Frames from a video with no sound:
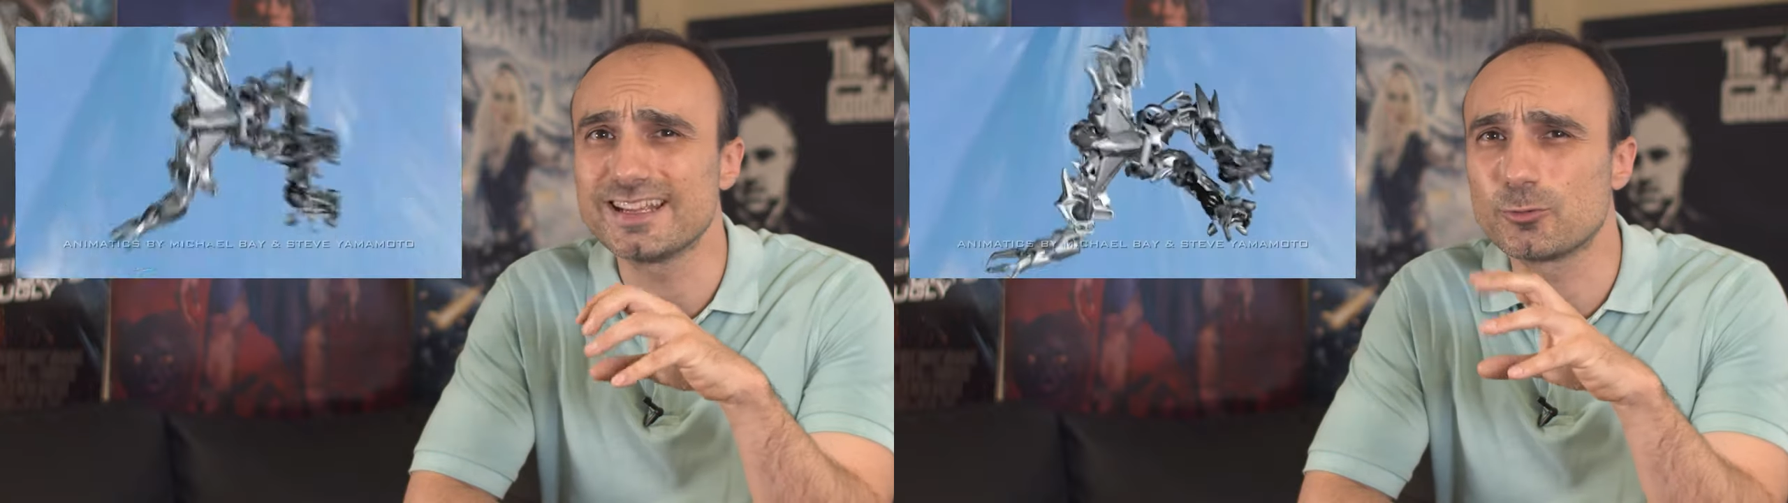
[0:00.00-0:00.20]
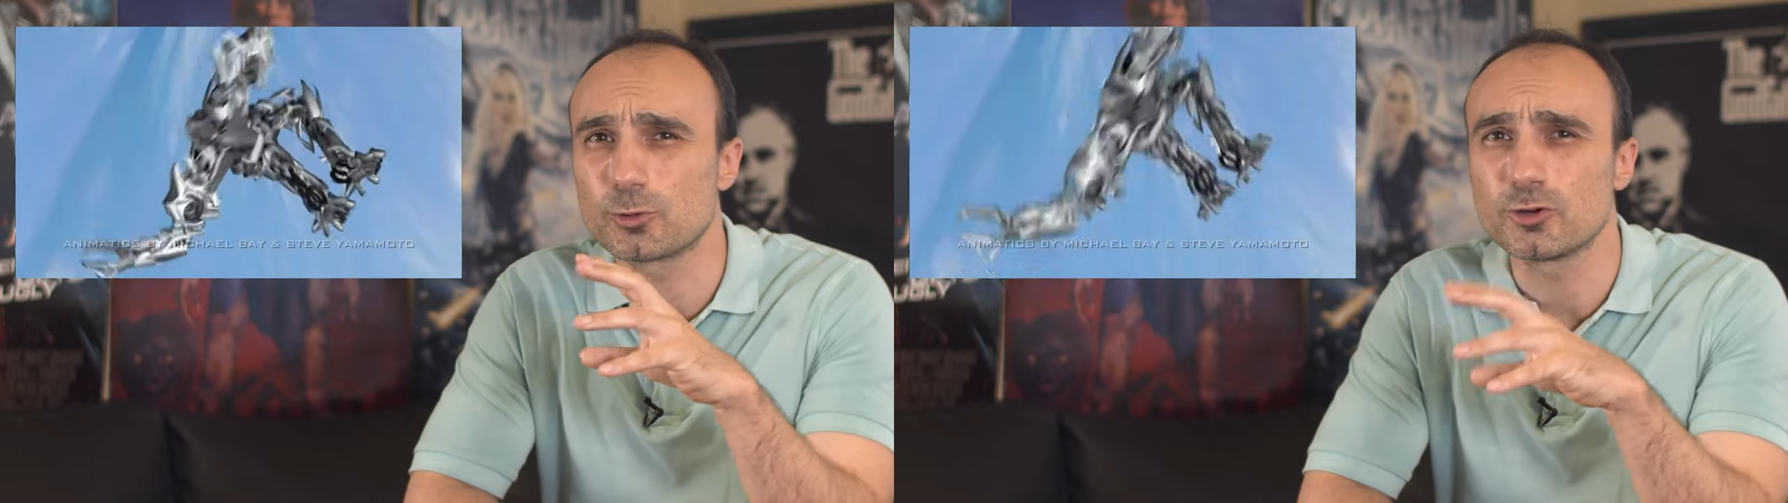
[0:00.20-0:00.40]

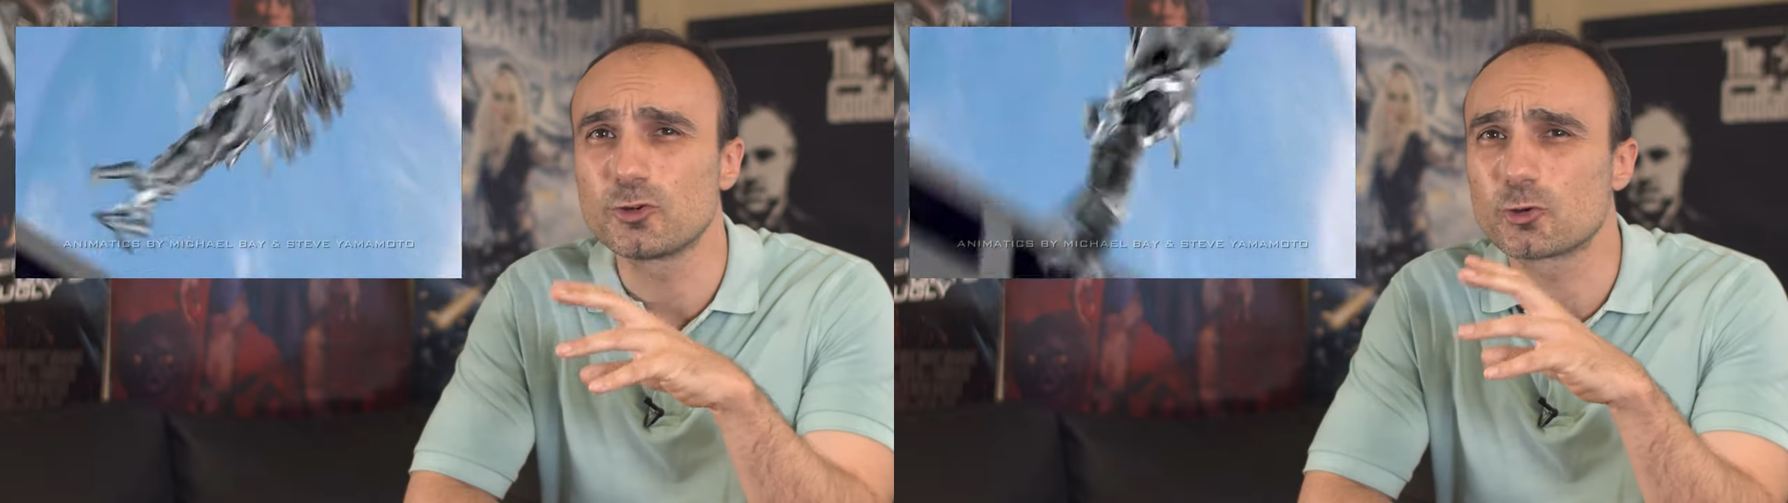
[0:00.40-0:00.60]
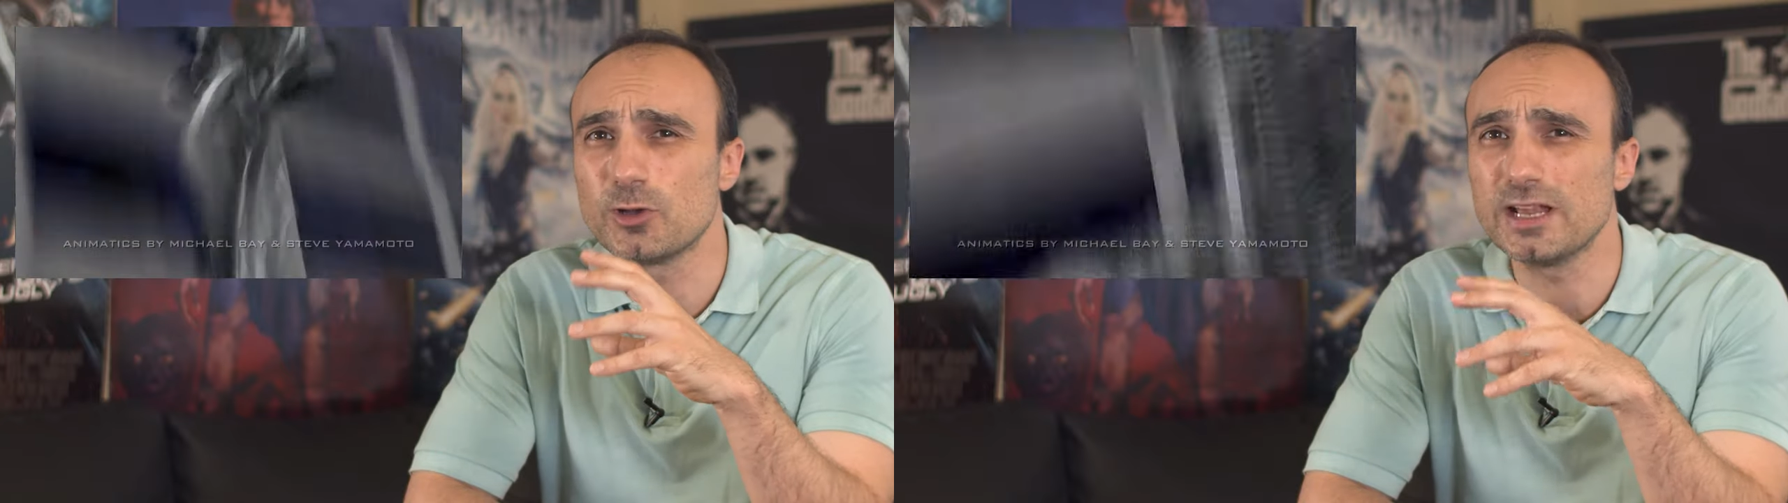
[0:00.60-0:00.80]
in order
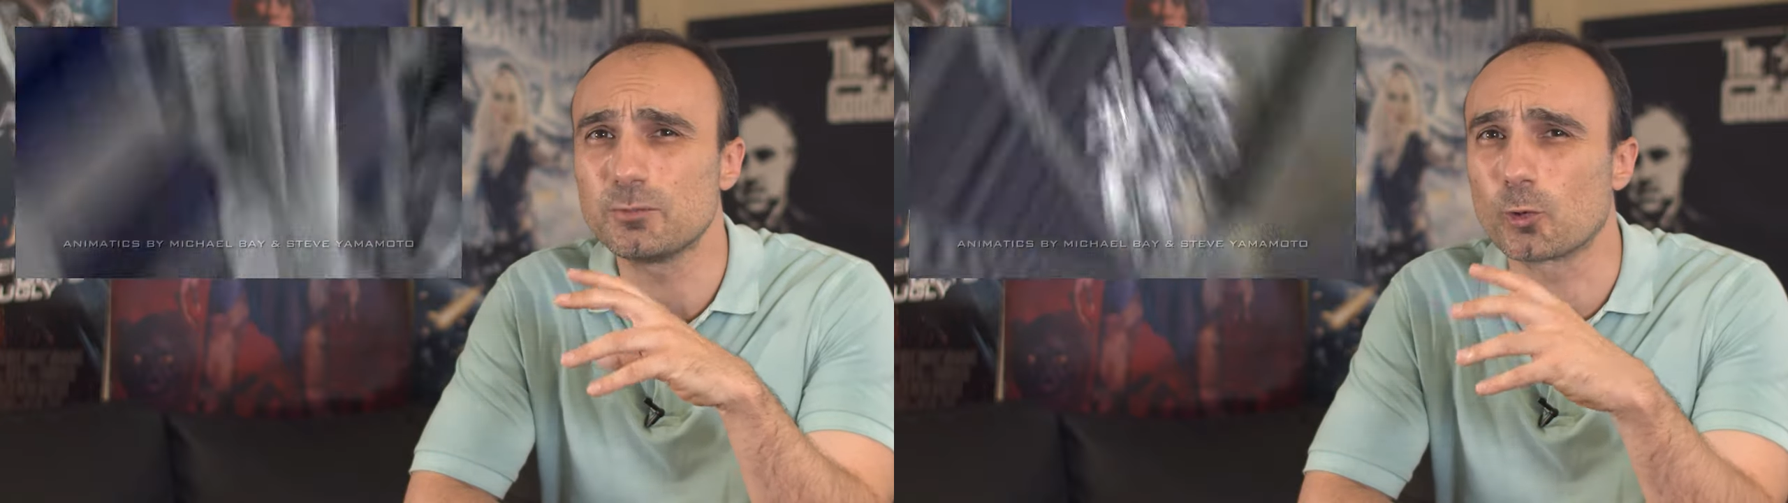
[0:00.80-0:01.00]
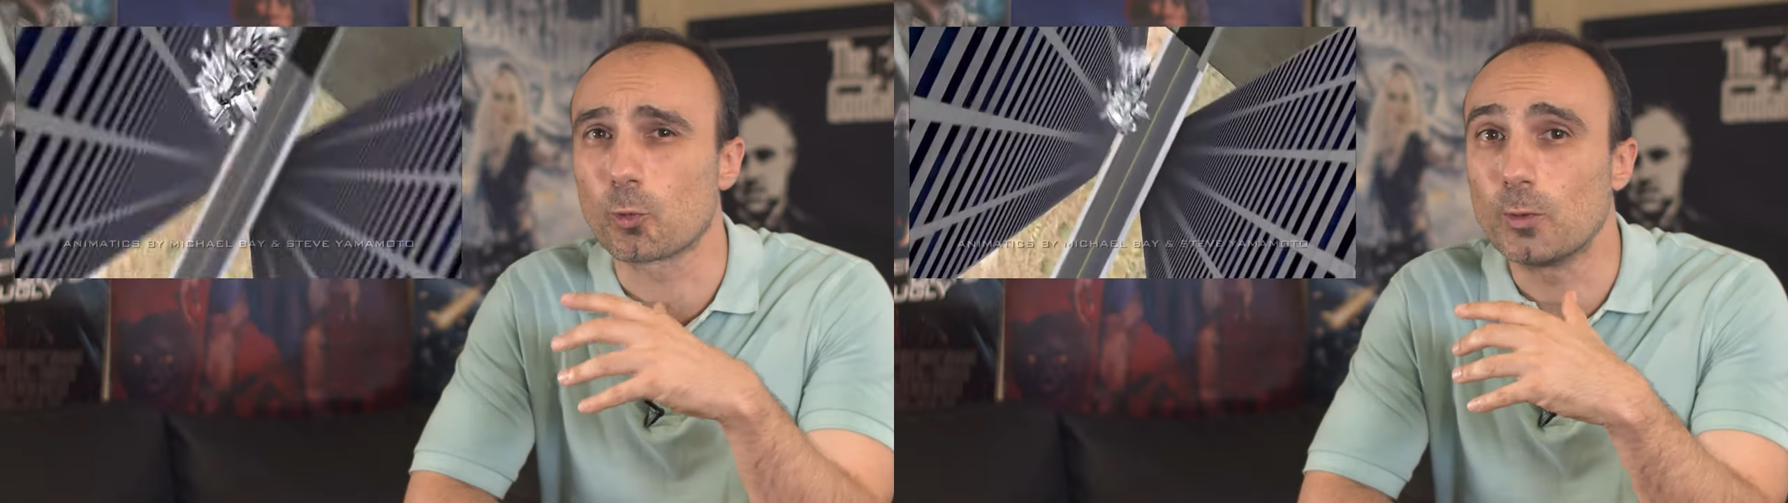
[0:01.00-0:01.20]
to create
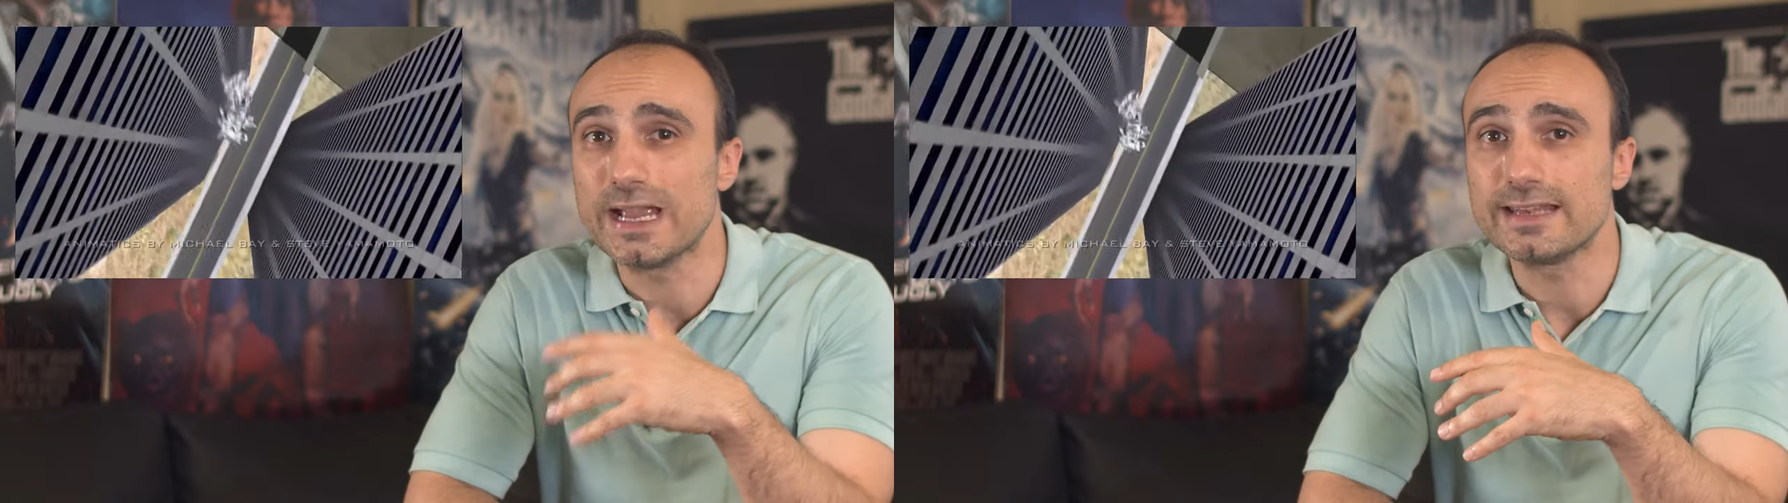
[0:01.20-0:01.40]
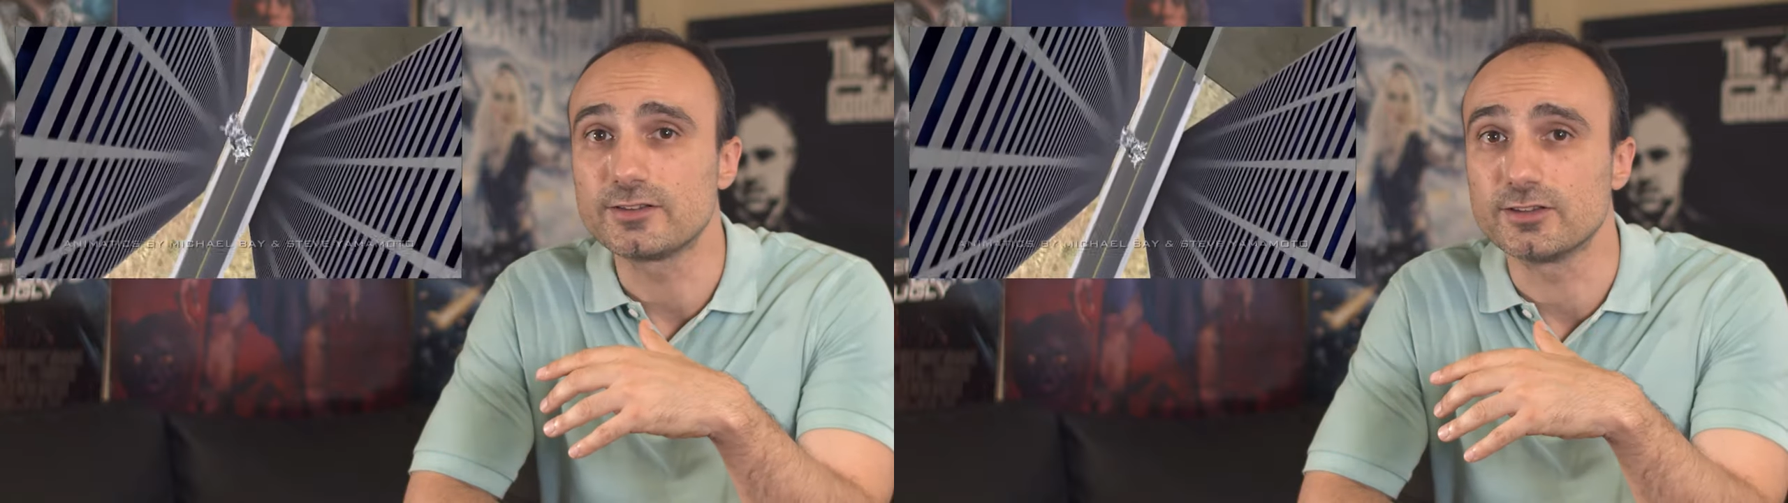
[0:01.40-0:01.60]
more
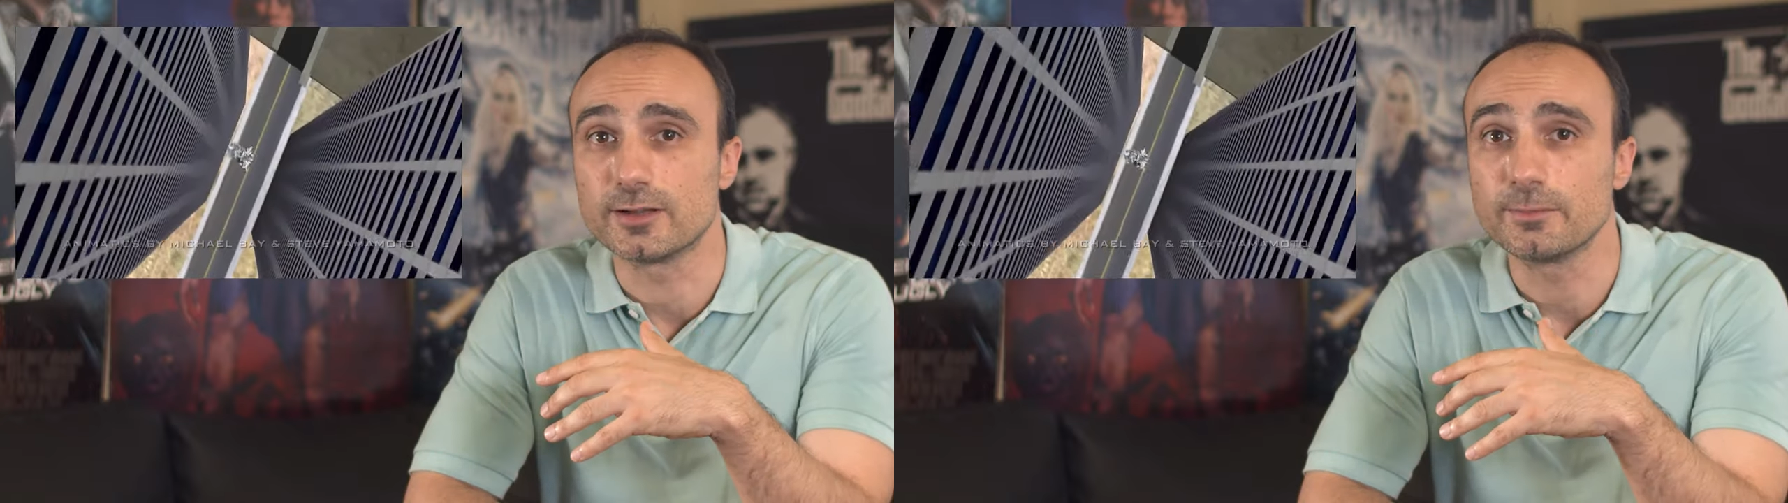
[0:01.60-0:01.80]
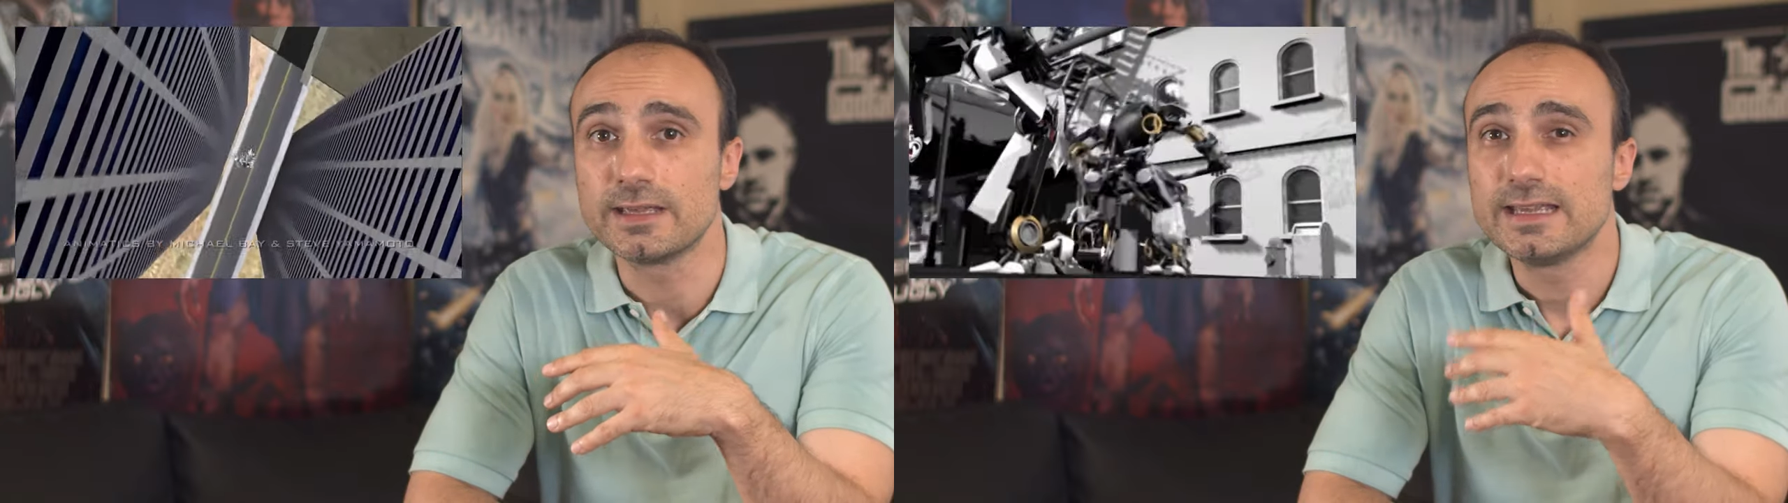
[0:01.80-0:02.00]
weight to
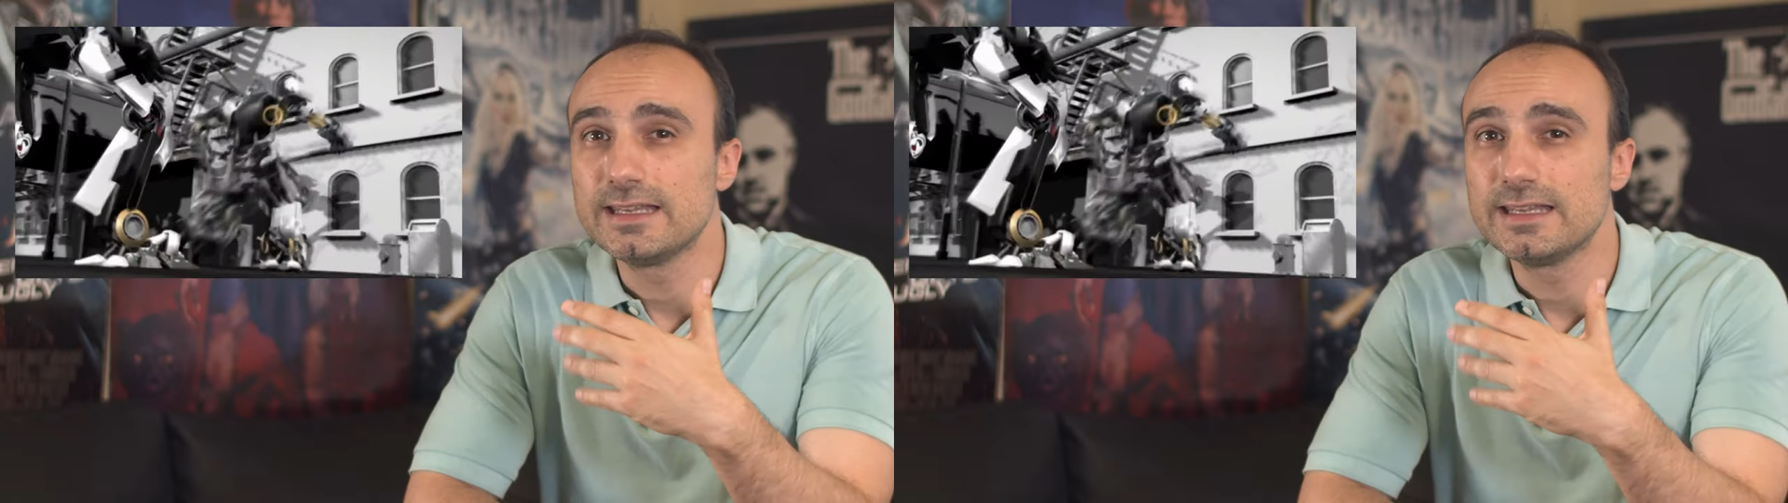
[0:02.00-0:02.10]
them,